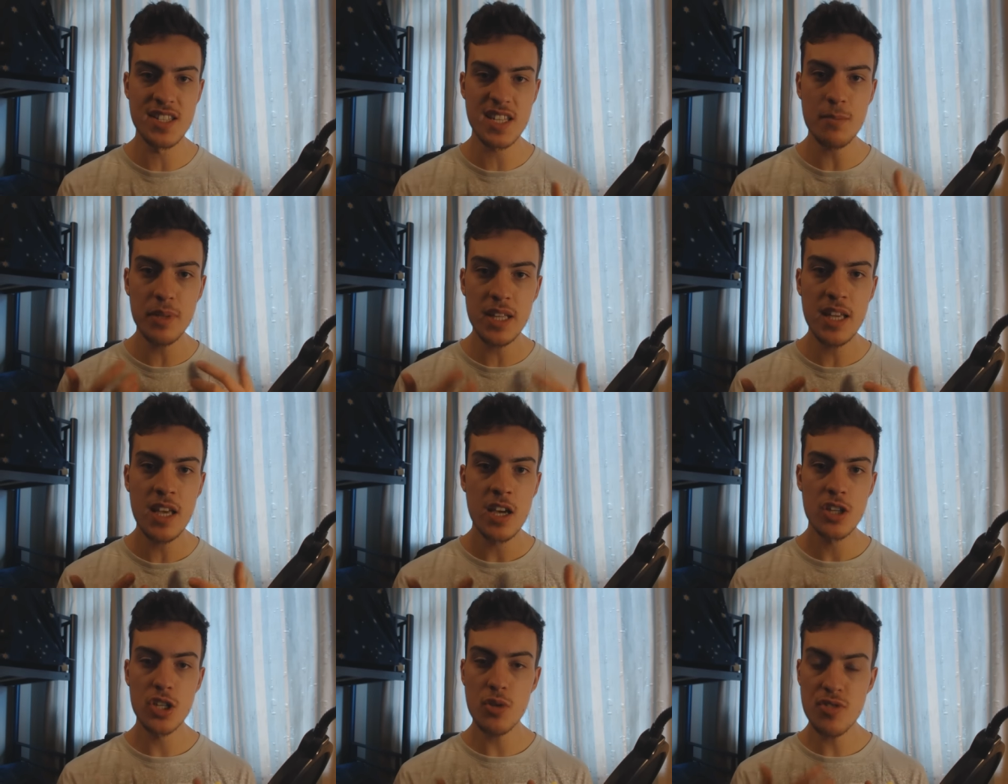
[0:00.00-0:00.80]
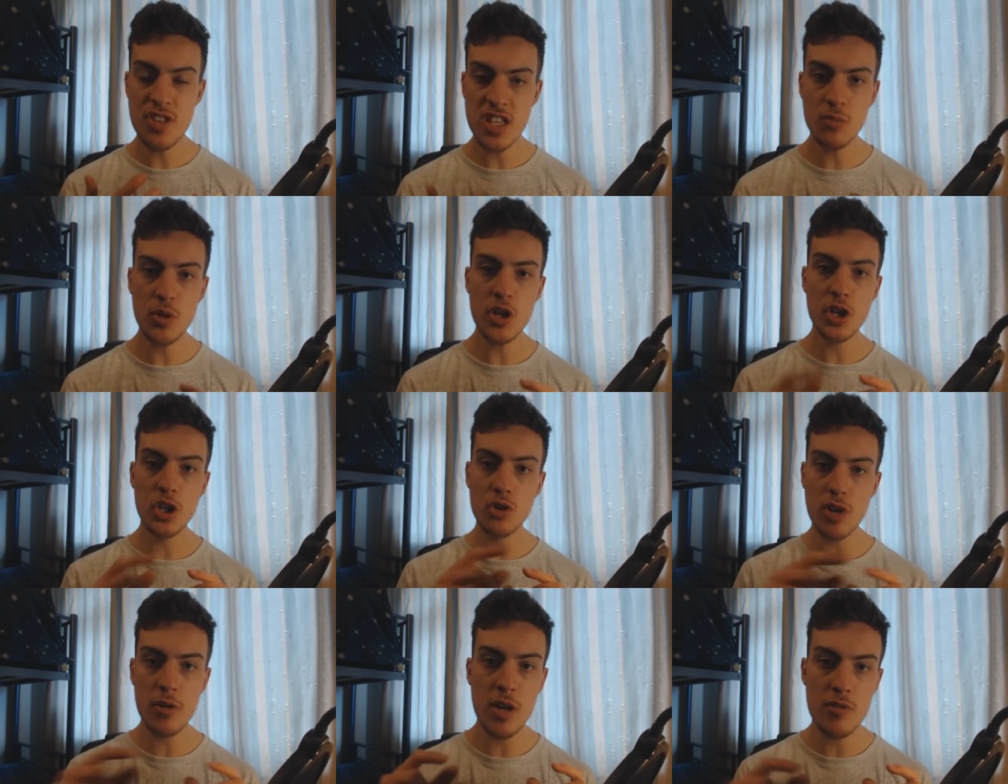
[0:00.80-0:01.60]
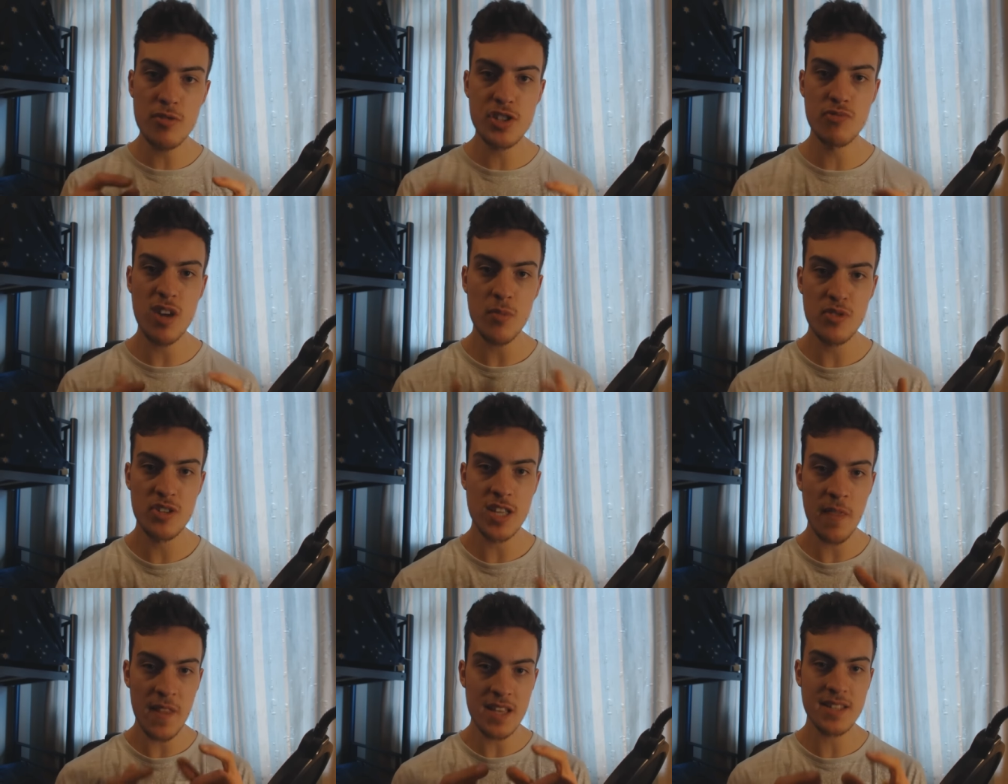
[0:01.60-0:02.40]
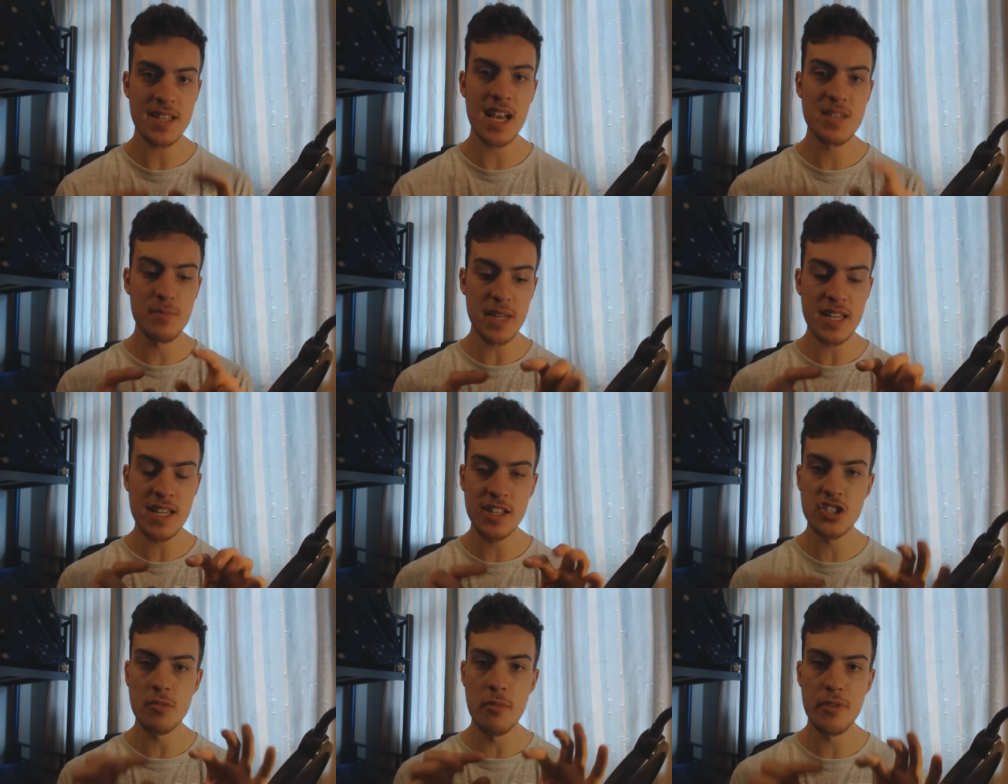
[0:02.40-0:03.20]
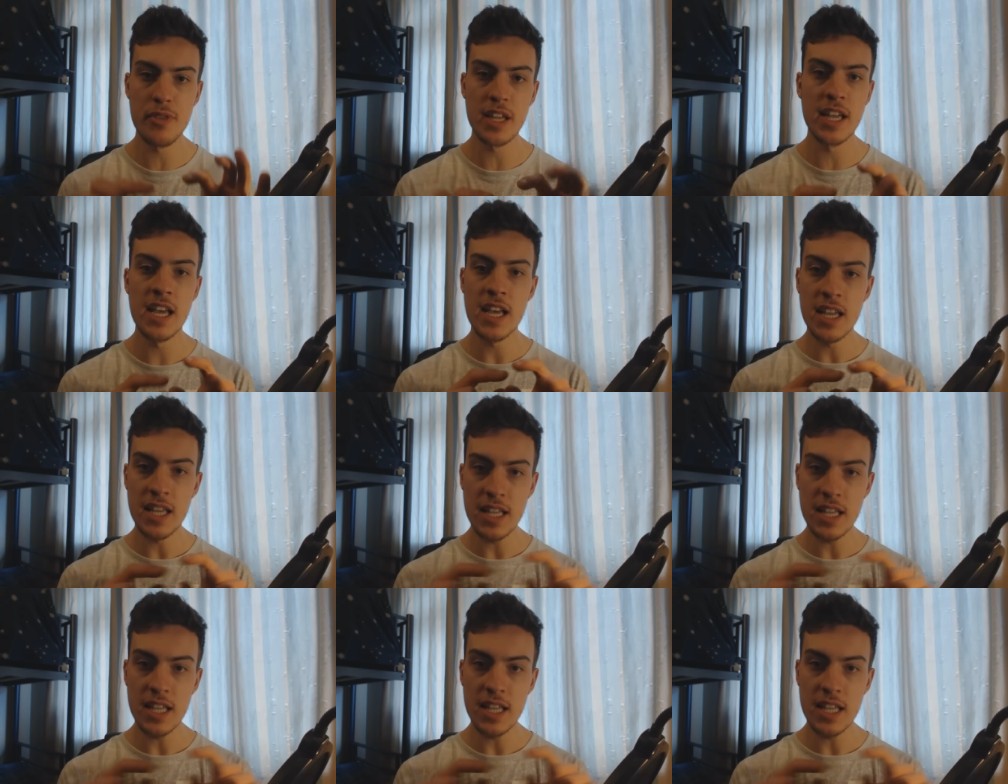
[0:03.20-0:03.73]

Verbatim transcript: Simply using the word Kronos to represent this as being something